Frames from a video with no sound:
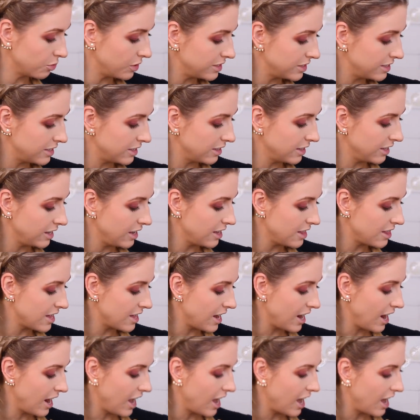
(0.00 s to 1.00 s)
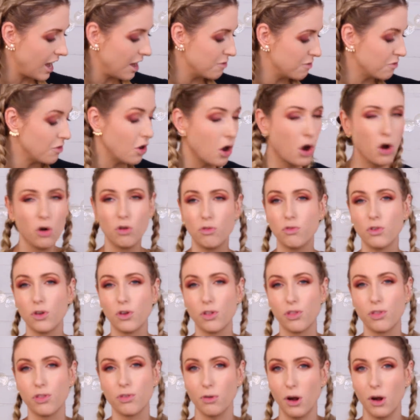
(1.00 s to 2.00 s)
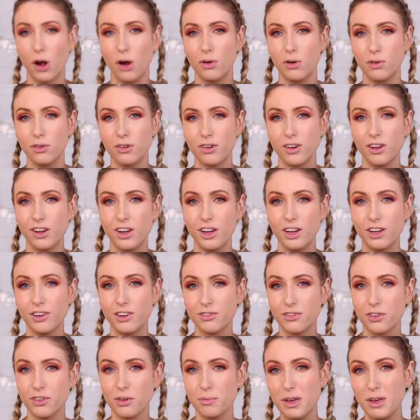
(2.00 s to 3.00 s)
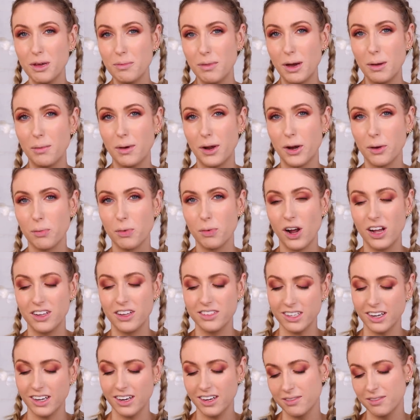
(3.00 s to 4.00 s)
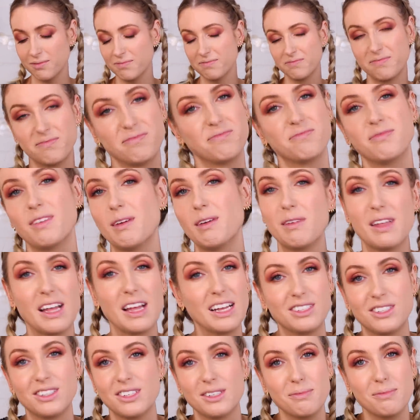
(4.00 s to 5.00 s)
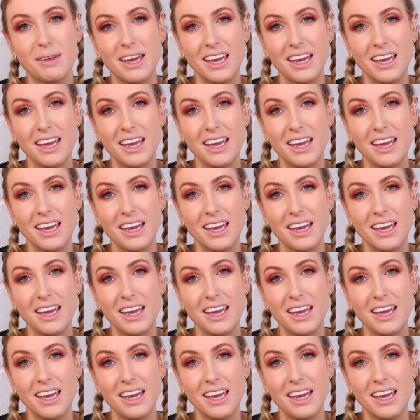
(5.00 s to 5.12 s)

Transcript: recently that have overthrown, for me, my butter bronzer. Maybe that's just